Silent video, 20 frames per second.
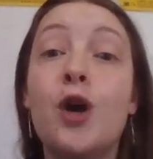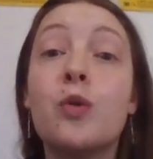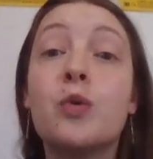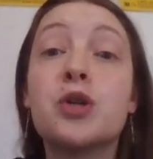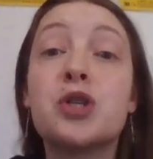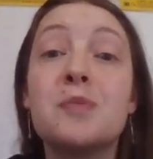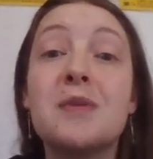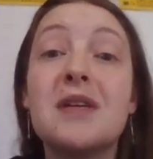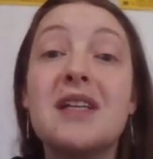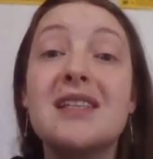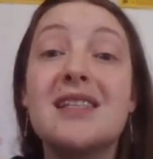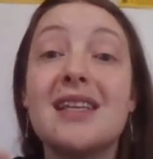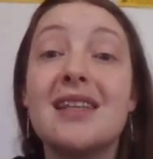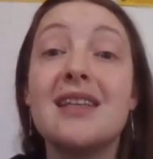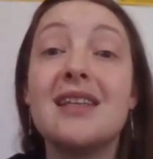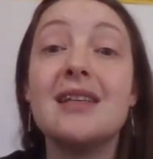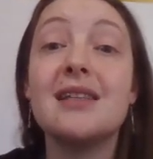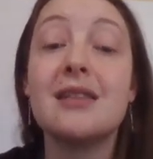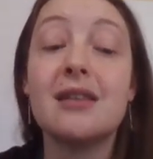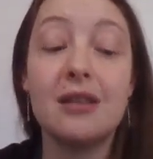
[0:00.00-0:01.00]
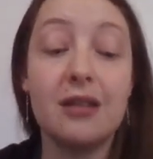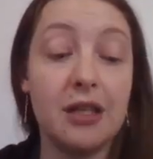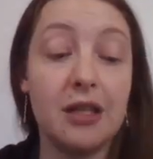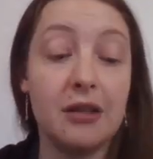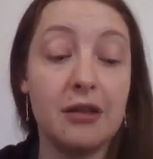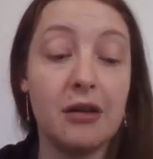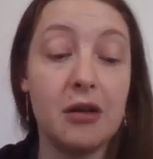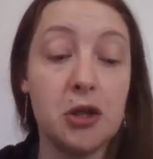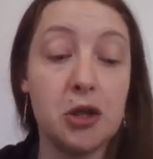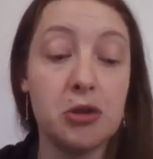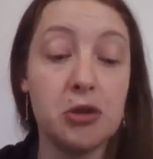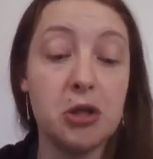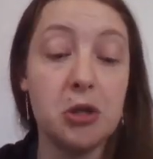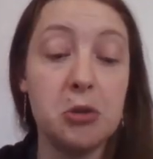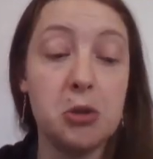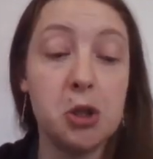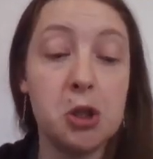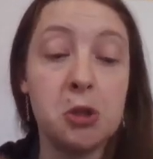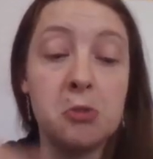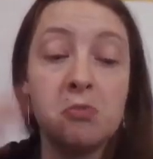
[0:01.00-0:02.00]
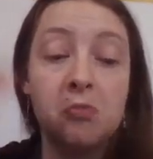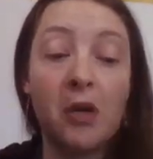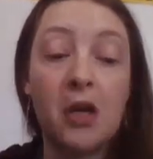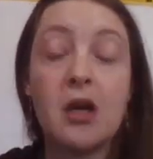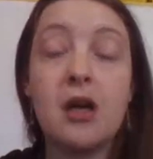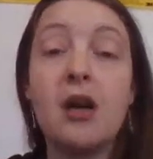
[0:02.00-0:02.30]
which means that these little hero shrews